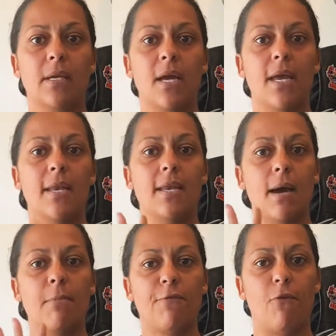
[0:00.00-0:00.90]
Number
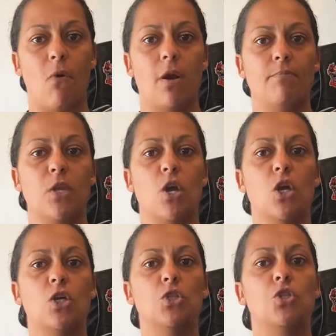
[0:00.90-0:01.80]
four,
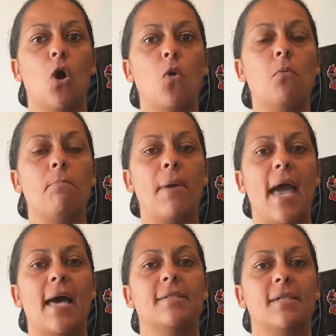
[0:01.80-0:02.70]
don't
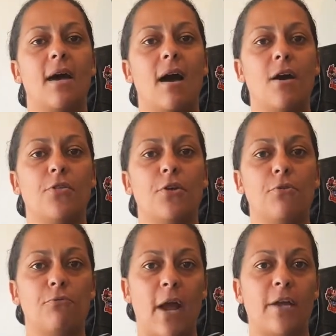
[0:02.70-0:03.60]
pass other
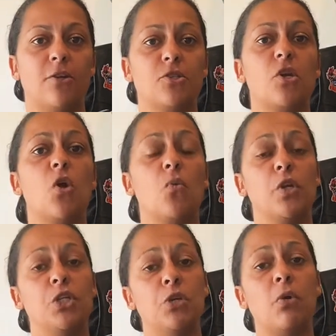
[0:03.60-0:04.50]
writers. When
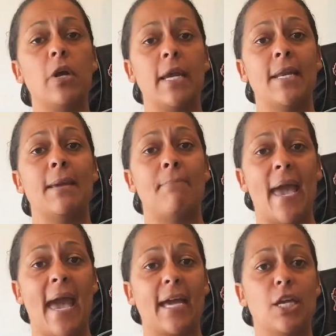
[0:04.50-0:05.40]
you are in a
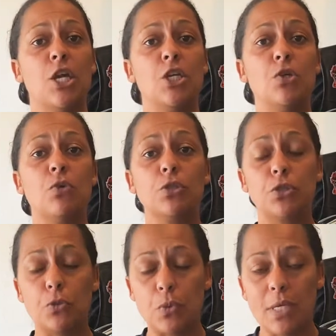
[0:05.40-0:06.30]
pack, you do
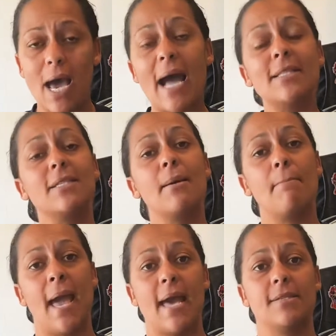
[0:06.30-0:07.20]
not
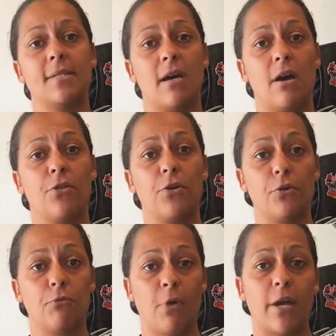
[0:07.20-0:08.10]
pass other
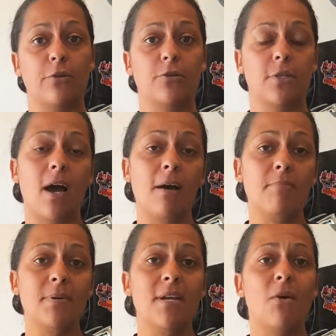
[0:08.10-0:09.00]
writers up.
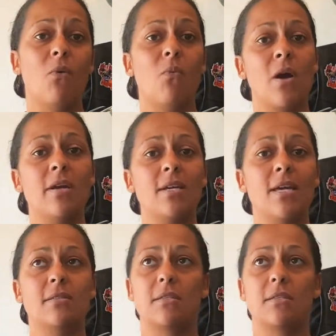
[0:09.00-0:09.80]
One, it's